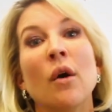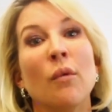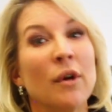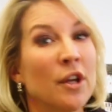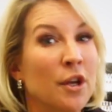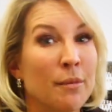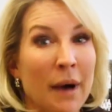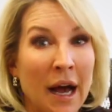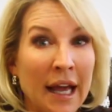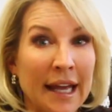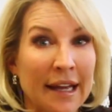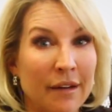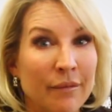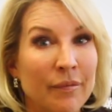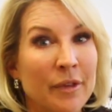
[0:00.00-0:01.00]
Well, you
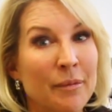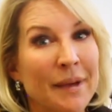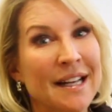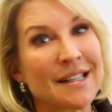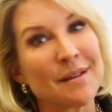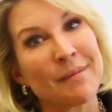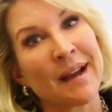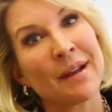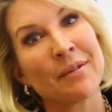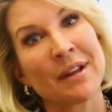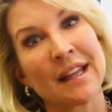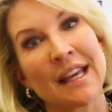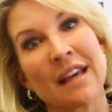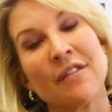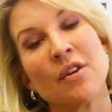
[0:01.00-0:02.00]
might because it might
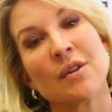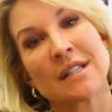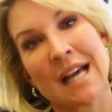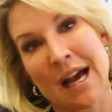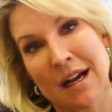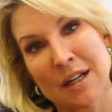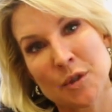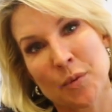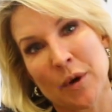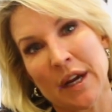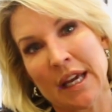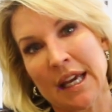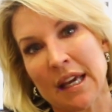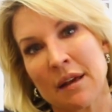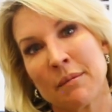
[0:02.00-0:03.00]
really give you a tax
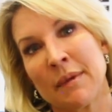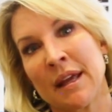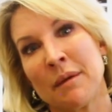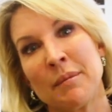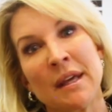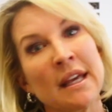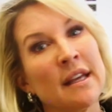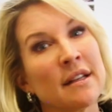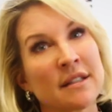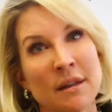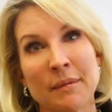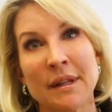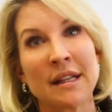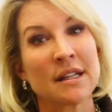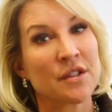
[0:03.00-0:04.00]
break. It may be
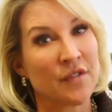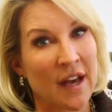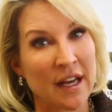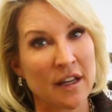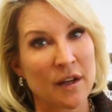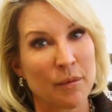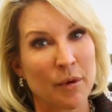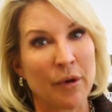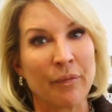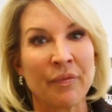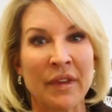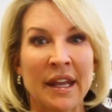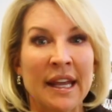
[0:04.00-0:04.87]
something that's valuable.